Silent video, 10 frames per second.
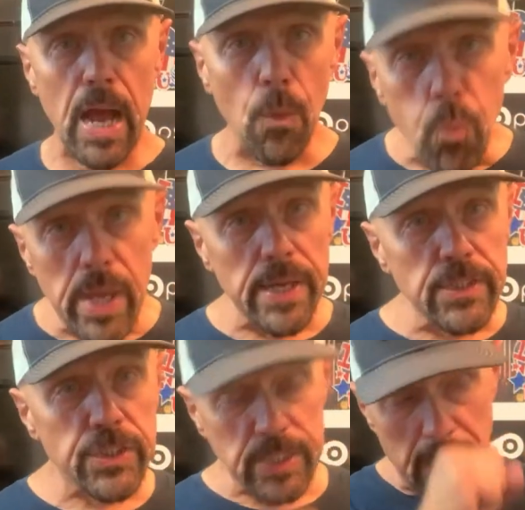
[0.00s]
I
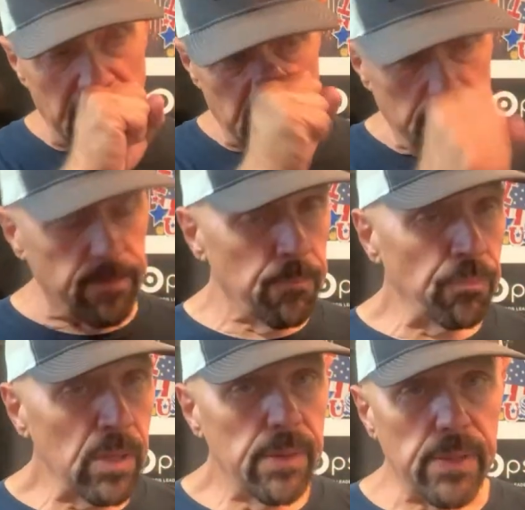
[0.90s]
wish, kind of,
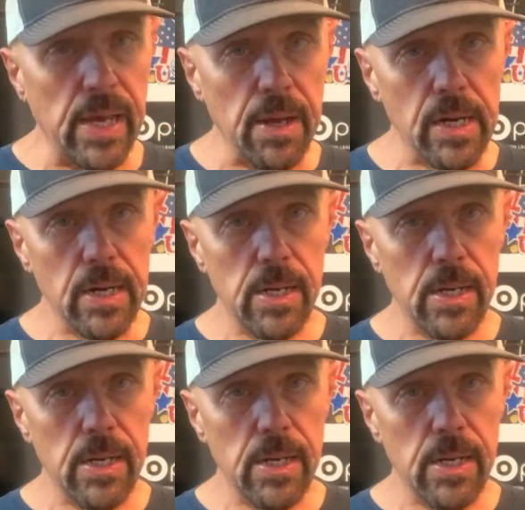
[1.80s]
that